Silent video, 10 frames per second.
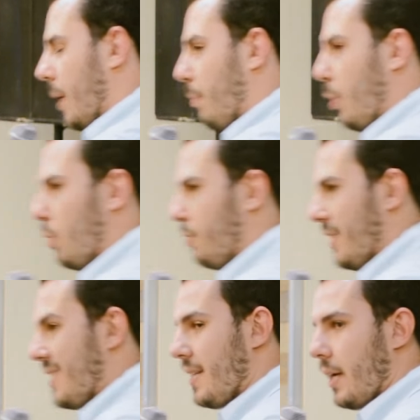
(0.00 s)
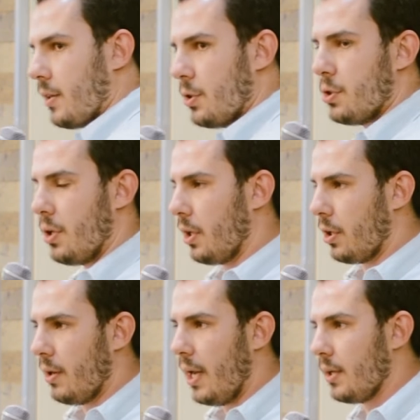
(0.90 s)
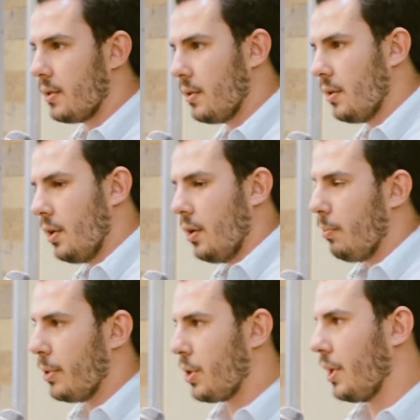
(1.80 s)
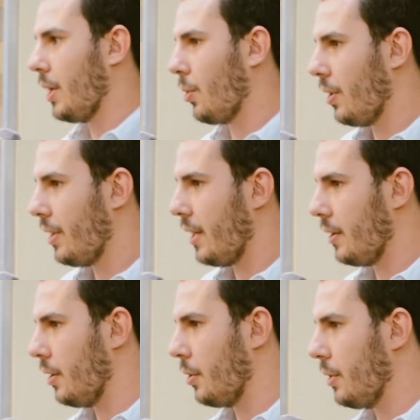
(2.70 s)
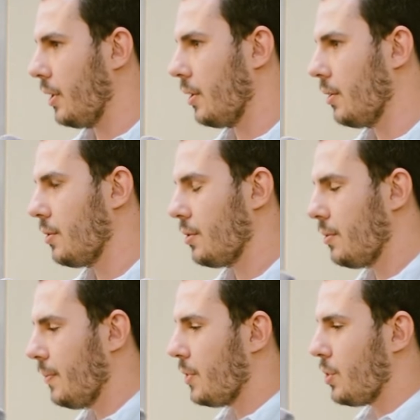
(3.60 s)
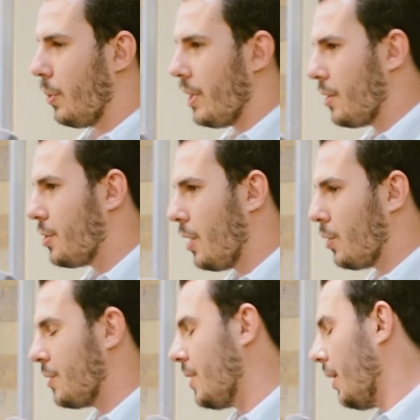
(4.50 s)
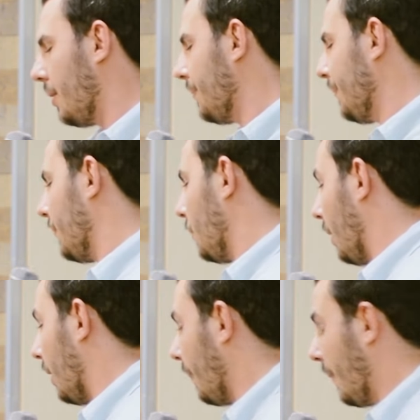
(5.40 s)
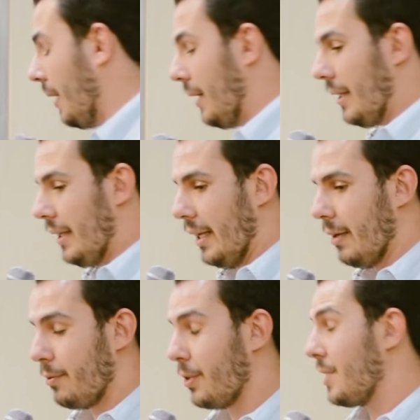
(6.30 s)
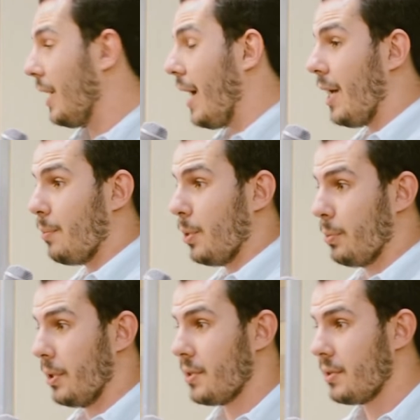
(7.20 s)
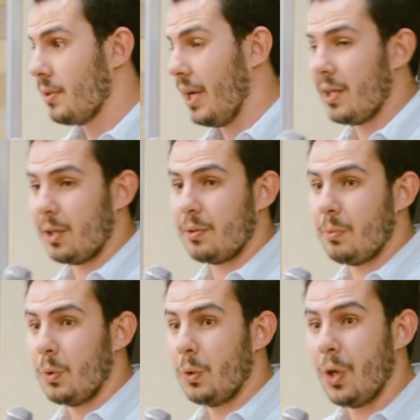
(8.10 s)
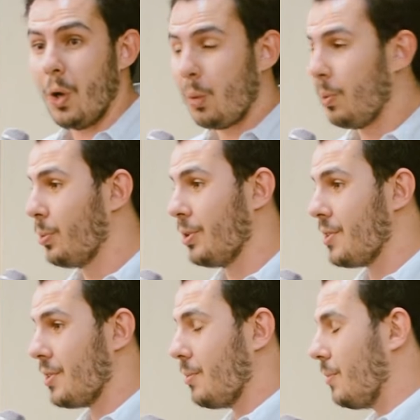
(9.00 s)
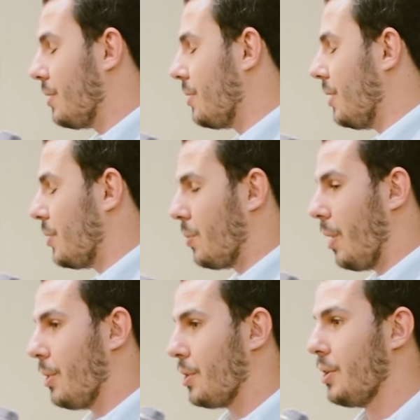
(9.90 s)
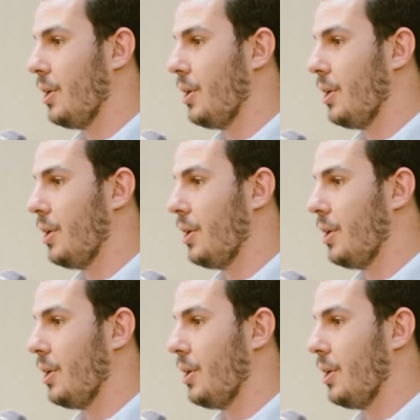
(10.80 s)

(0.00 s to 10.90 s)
beautiful aesthetic that you're trying to create. But you can get all of that in Unreal. So where are the trade-offs there? Well, firstly, I hate blueprints. I think the whole blueprint system is rubbish.